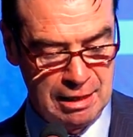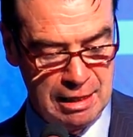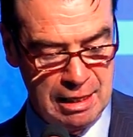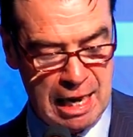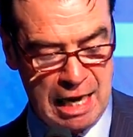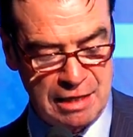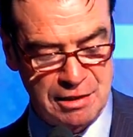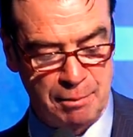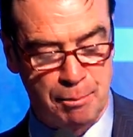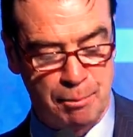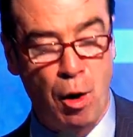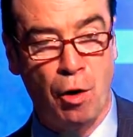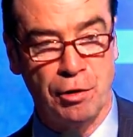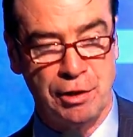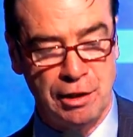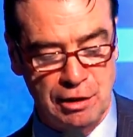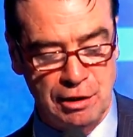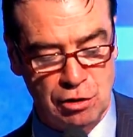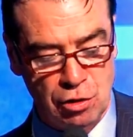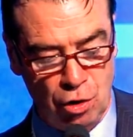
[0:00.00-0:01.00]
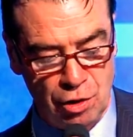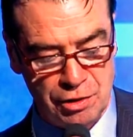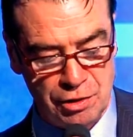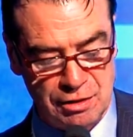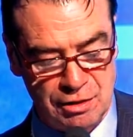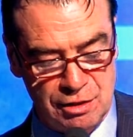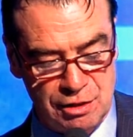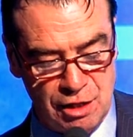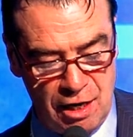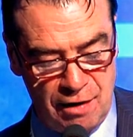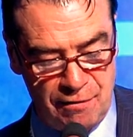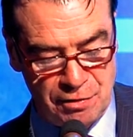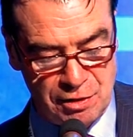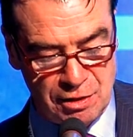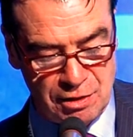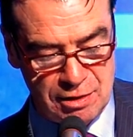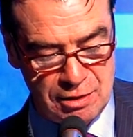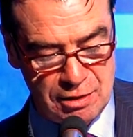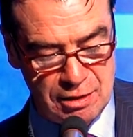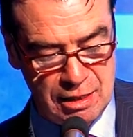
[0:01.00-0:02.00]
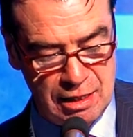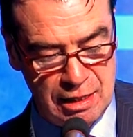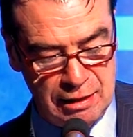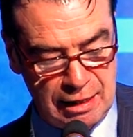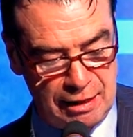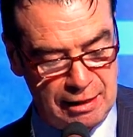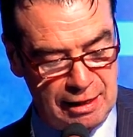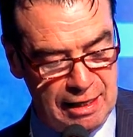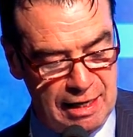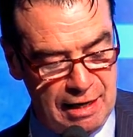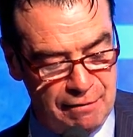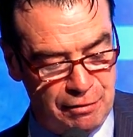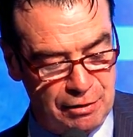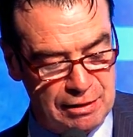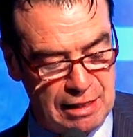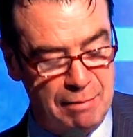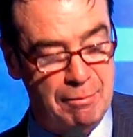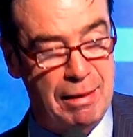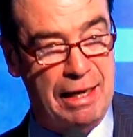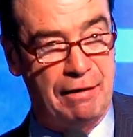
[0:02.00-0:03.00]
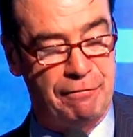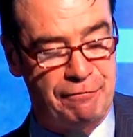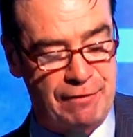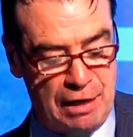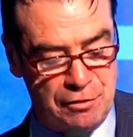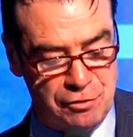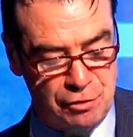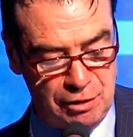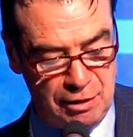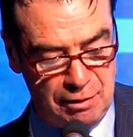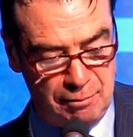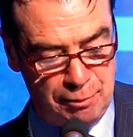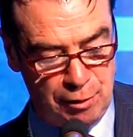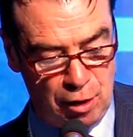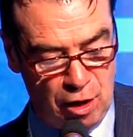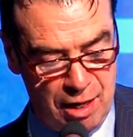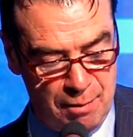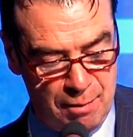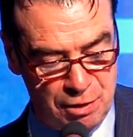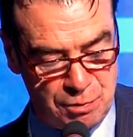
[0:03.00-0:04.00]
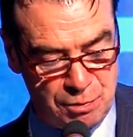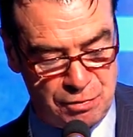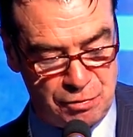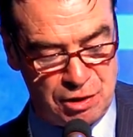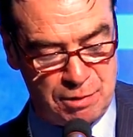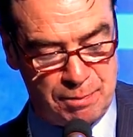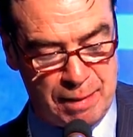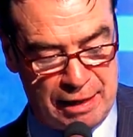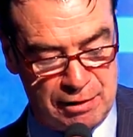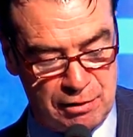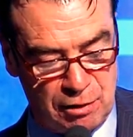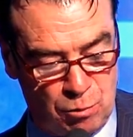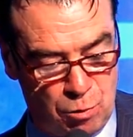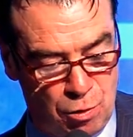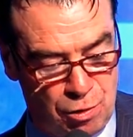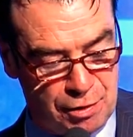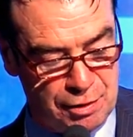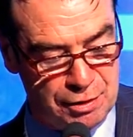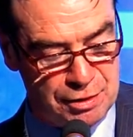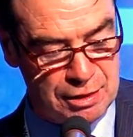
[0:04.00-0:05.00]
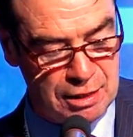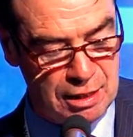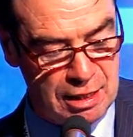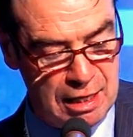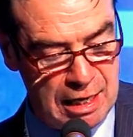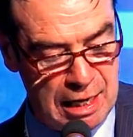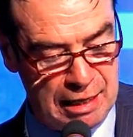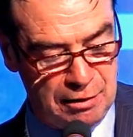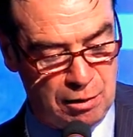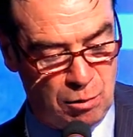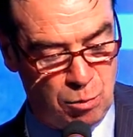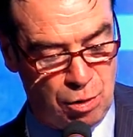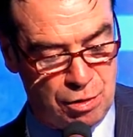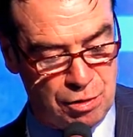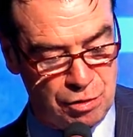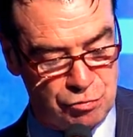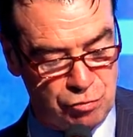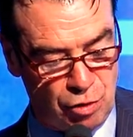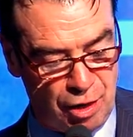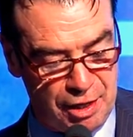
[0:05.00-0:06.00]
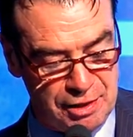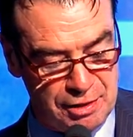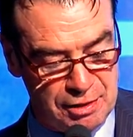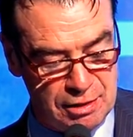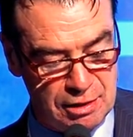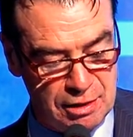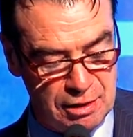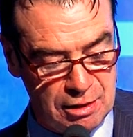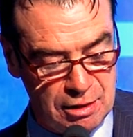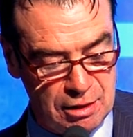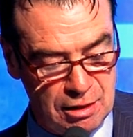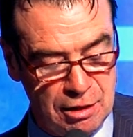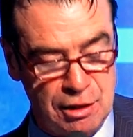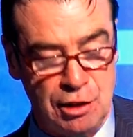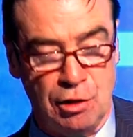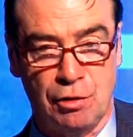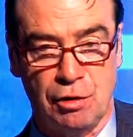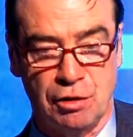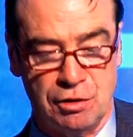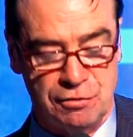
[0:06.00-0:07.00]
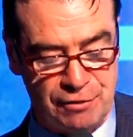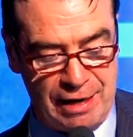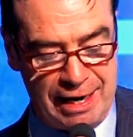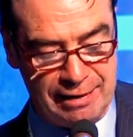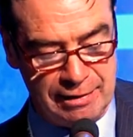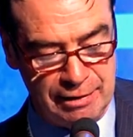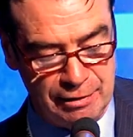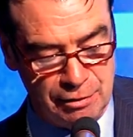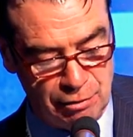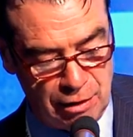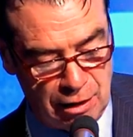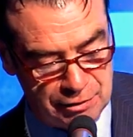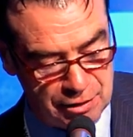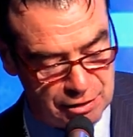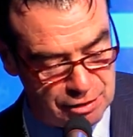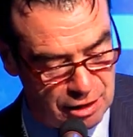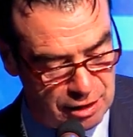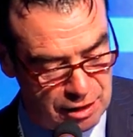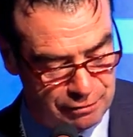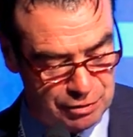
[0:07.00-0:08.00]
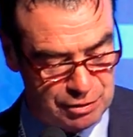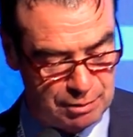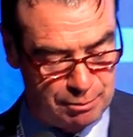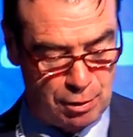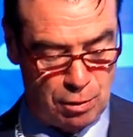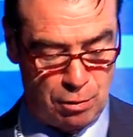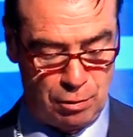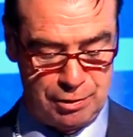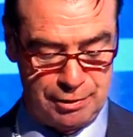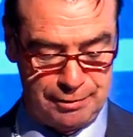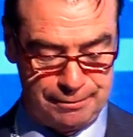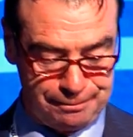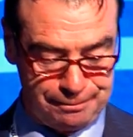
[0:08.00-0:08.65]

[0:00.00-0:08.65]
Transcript: and supporting the goods and services that are delivered and manufactured in employments which respect our workers and our workers' rights. The others, frankly, do not deserve our support.